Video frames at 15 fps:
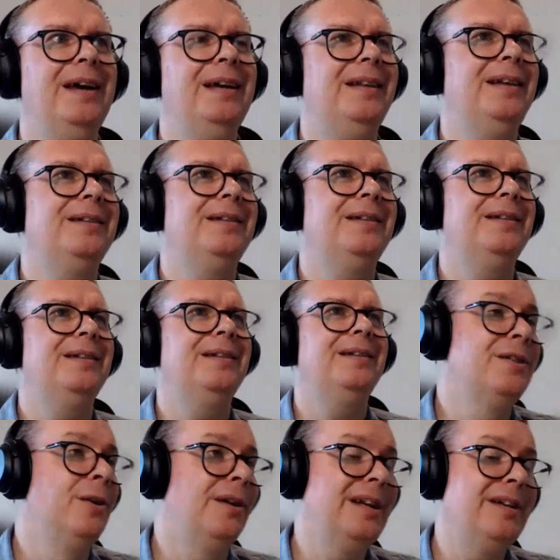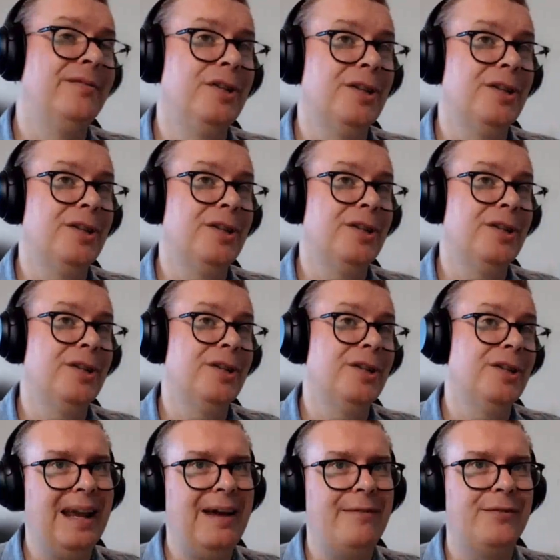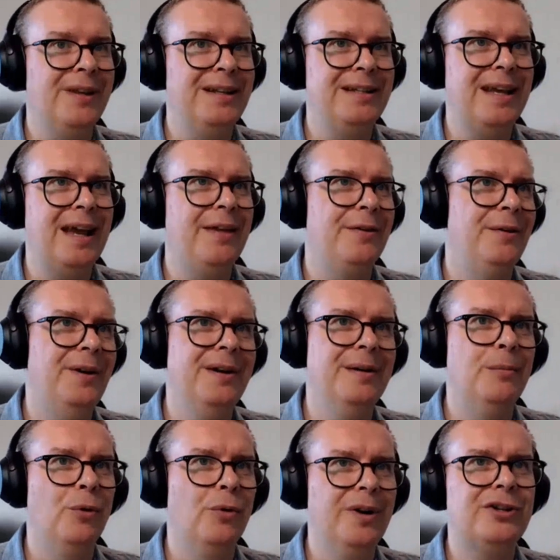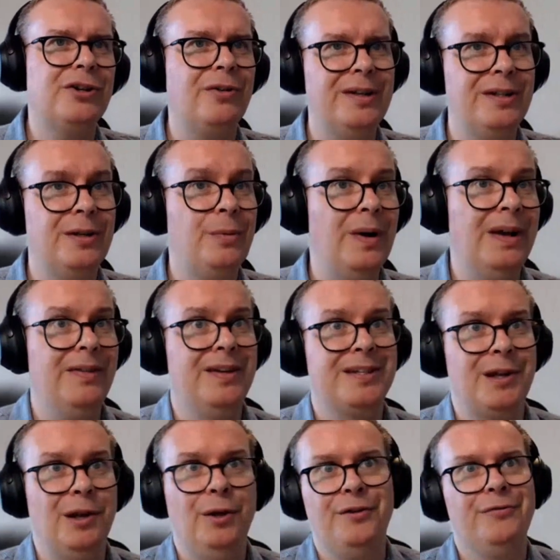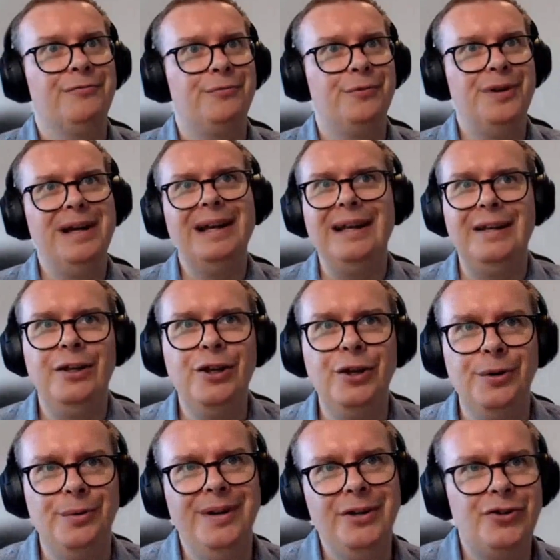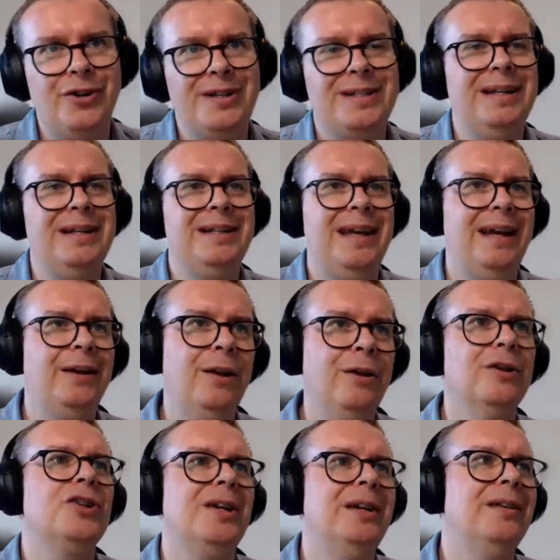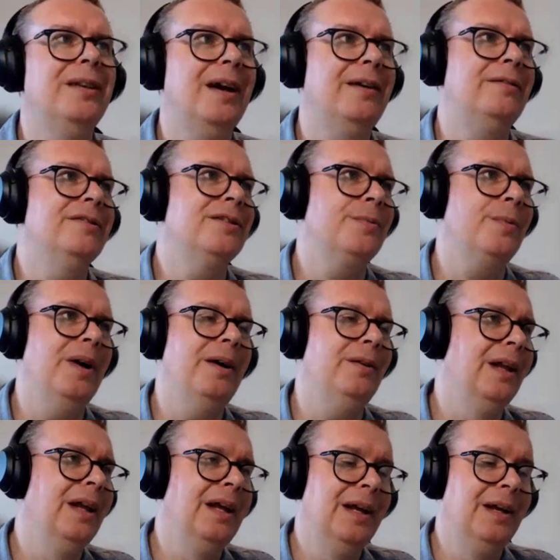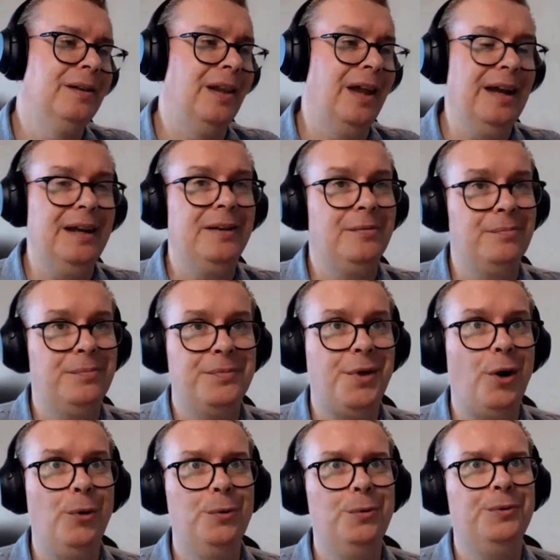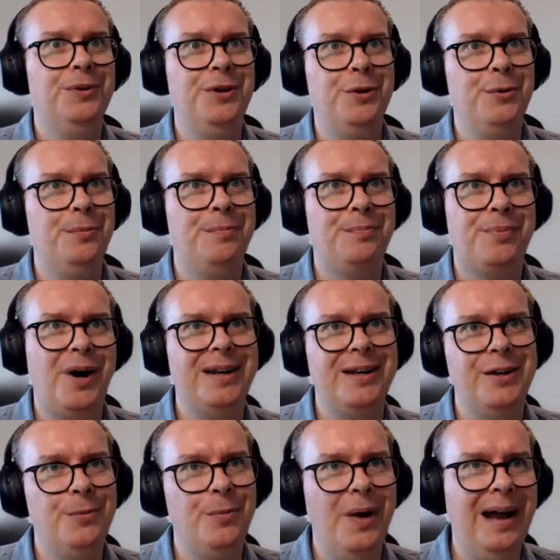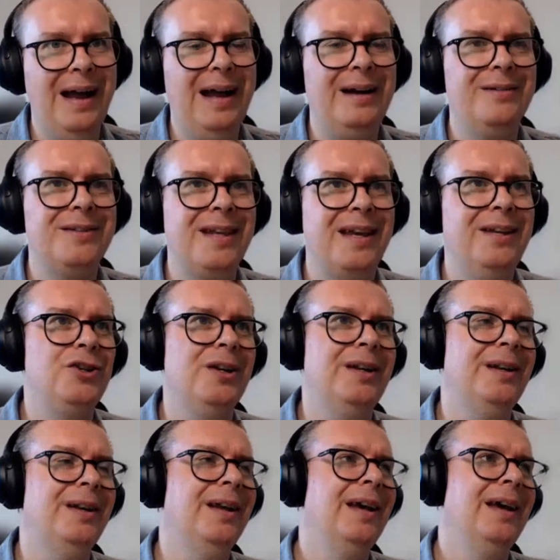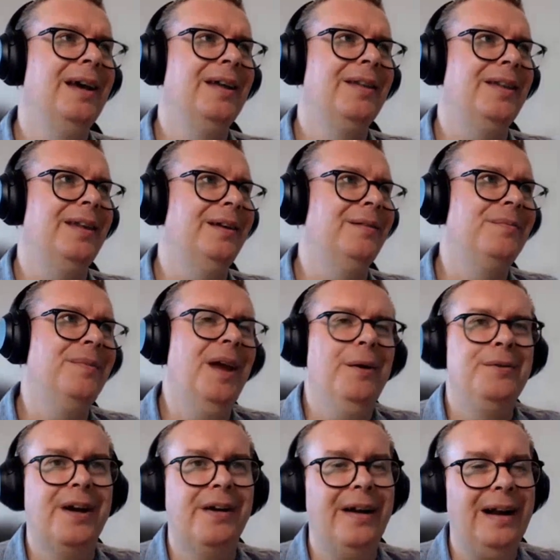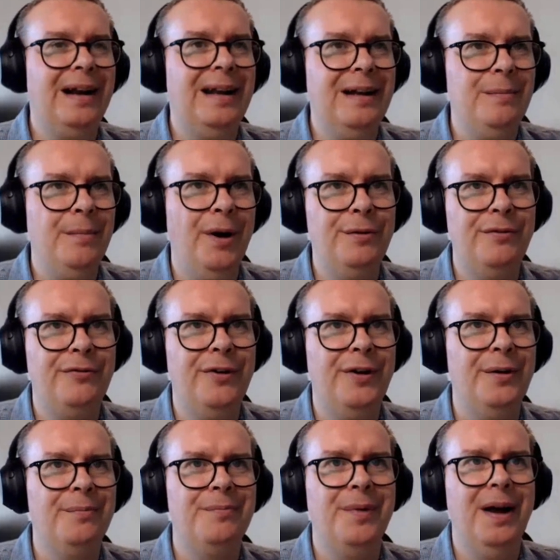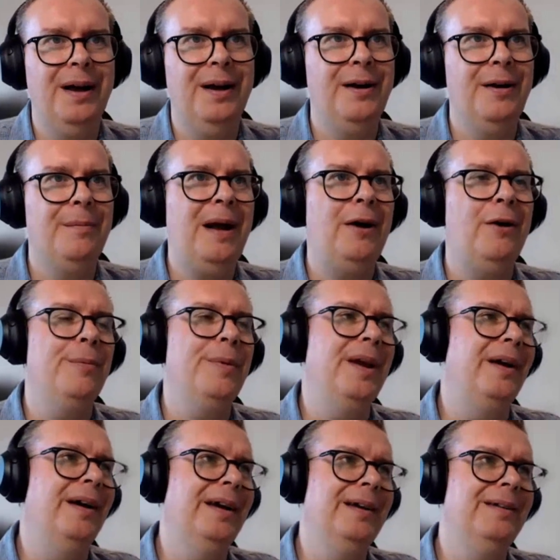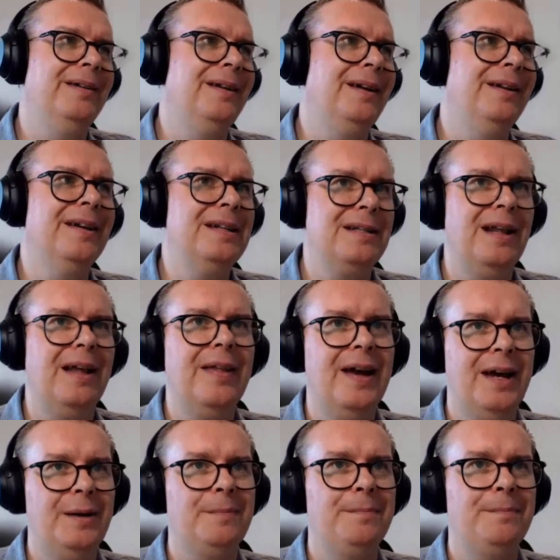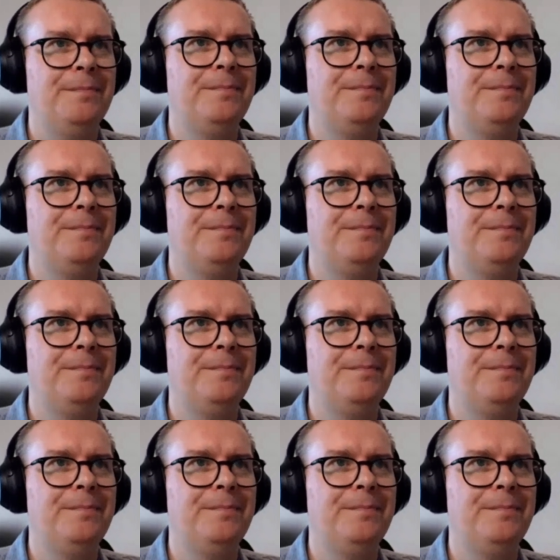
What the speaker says: And it's not even just bringing everything together in a more integrated way. There's a lot of really new, interesting technology in there as well, like the whole brand new warehouse engine, the direct lake mode for Power BI and things like that.